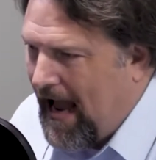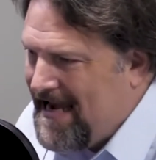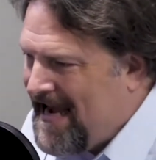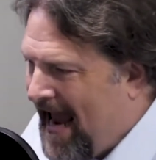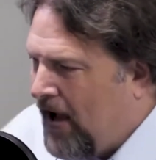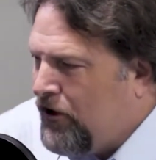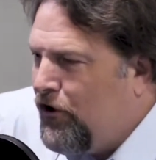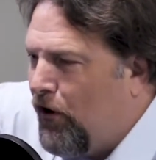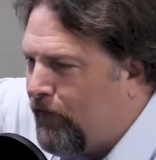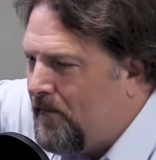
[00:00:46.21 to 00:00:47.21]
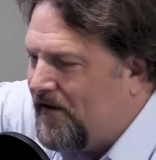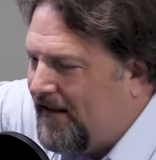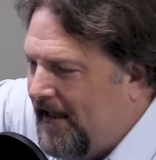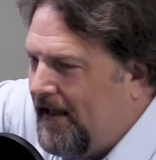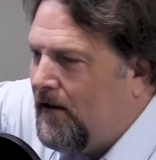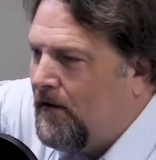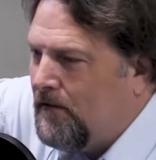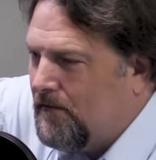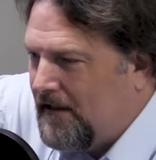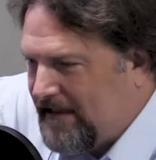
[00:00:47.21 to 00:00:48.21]
now you go from this
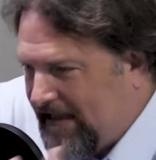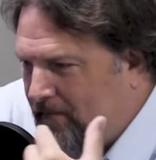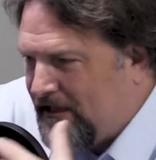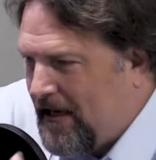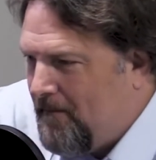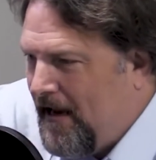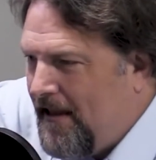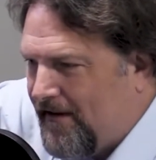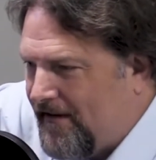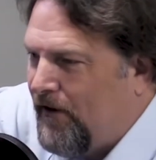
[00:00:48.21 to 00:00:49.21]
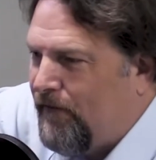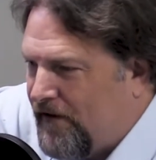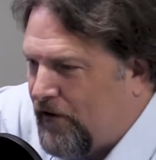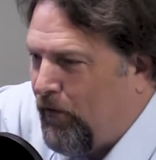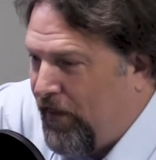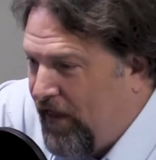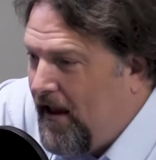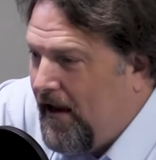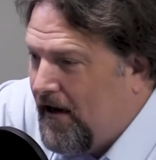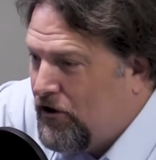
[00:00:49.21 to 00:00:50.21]
little, it seems to me, this little physical
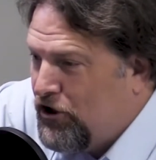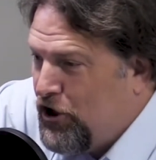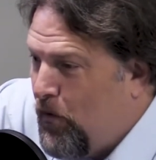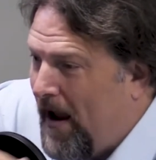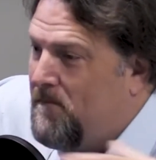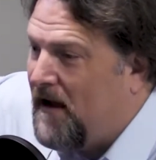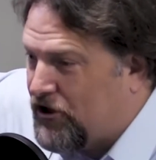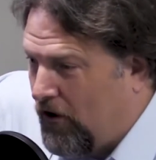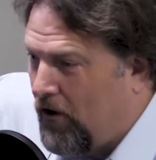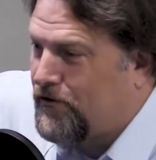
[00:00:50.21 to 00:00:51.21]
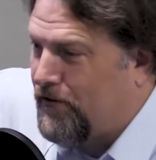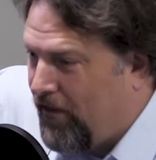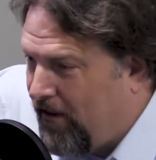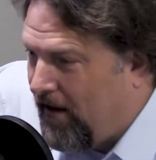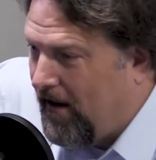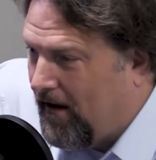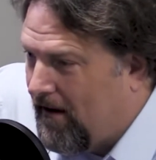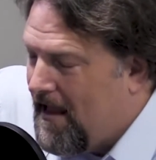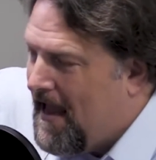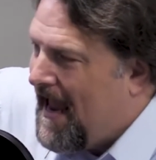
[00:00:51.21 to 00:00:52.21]
thing to a much larger thing.
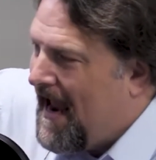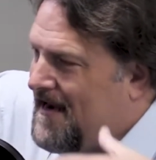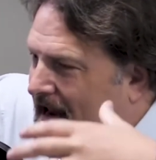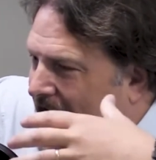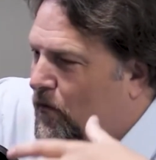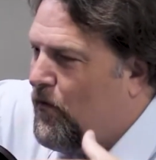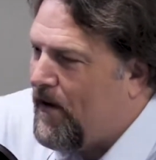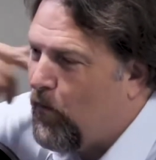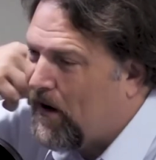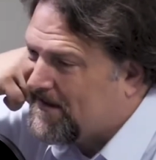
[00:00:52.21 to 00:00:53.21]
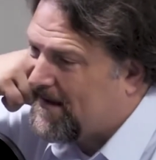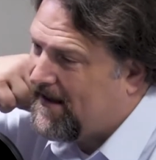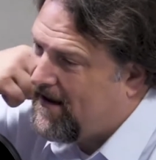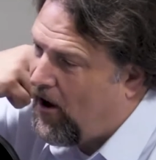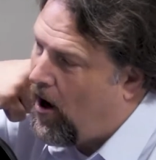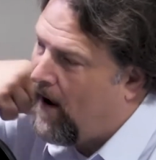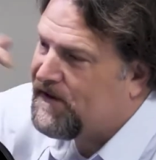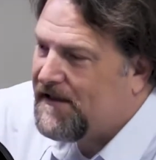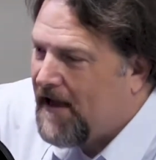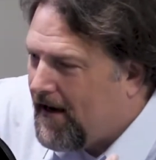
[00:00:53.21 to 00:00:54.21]
And then what's the
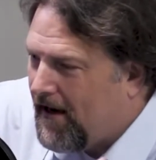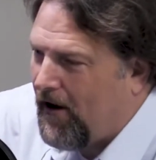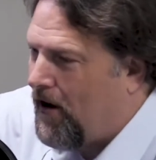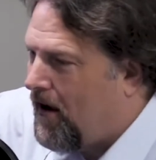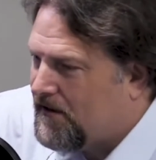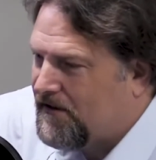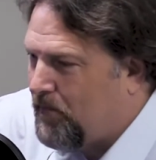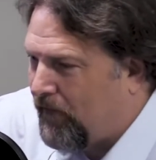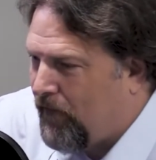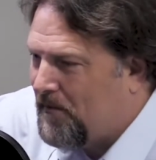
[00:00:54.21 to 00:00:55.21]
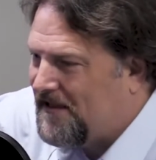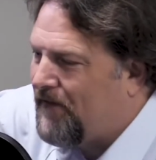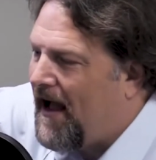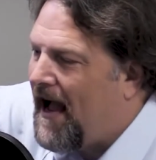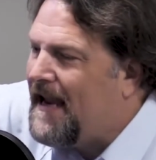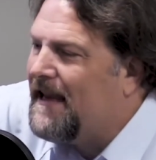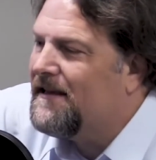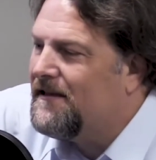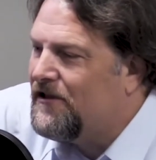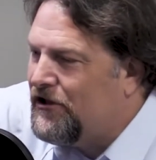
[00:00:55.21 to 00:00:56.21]
offsetting cost and performance? If I
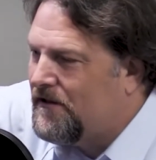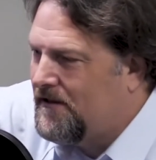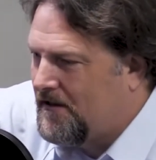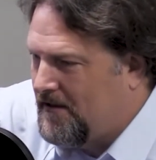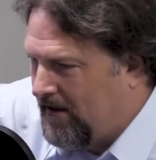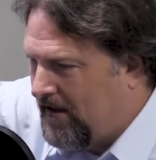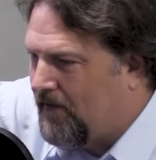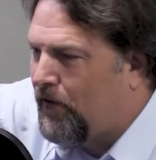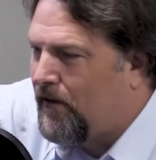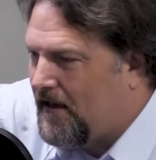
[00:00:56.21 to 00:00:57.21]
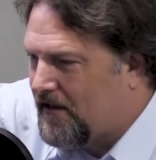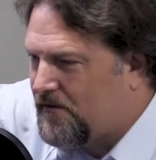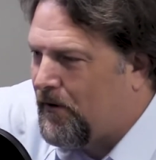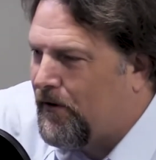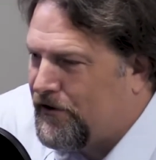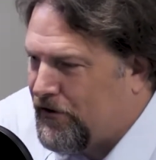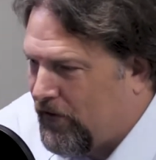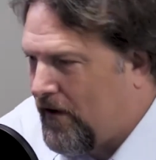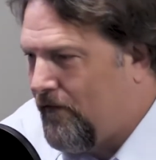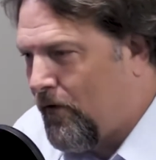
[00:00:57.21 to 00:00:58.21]
can deliver the experience you're
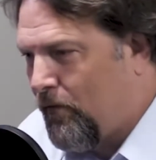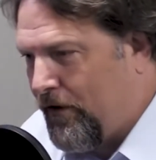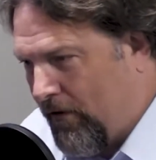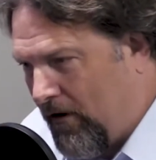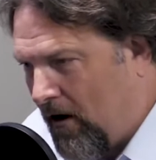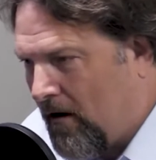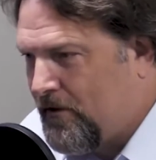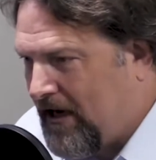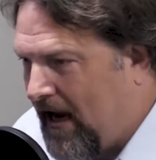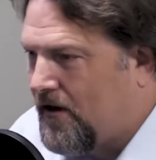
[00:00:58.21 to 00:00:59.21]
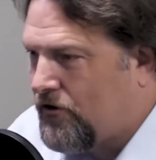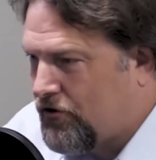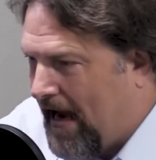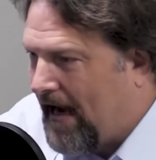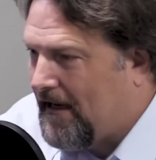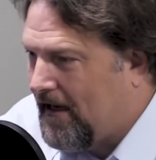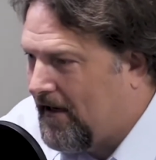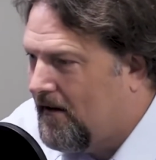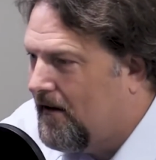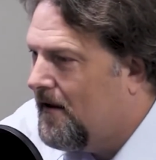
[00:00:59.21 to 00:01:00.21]
looking for with your garbage can tracking,